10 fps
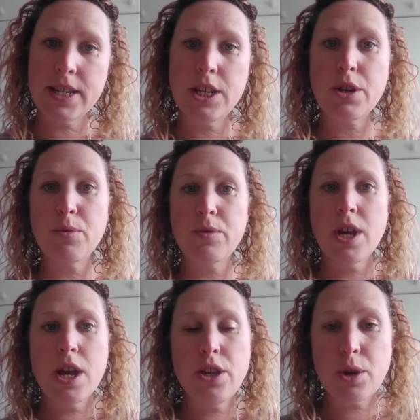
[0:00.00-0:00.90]
and you
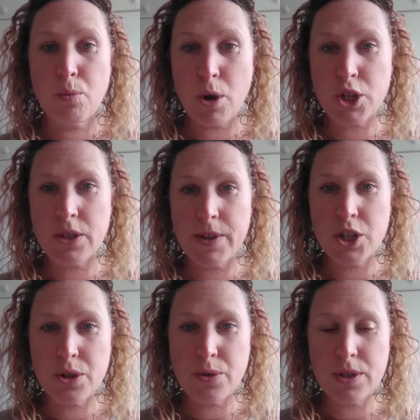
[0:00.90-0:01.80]
can watch the
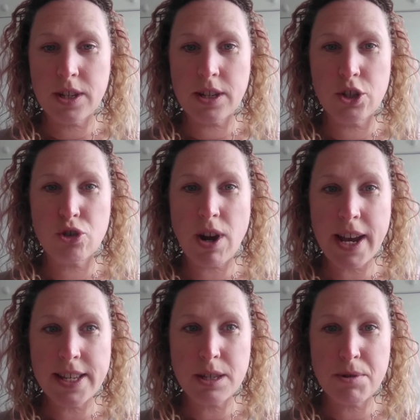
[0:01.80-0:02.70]
videos and you can
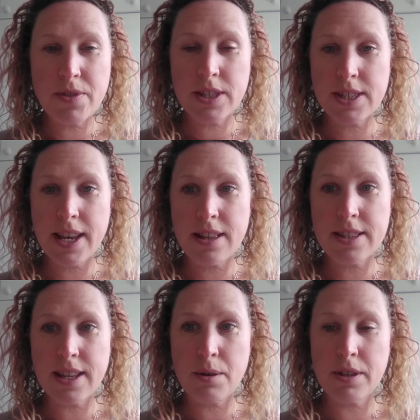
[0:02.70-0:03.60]
try some of the
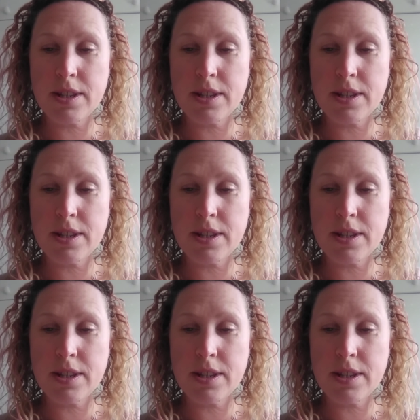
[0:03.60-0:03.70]
skills that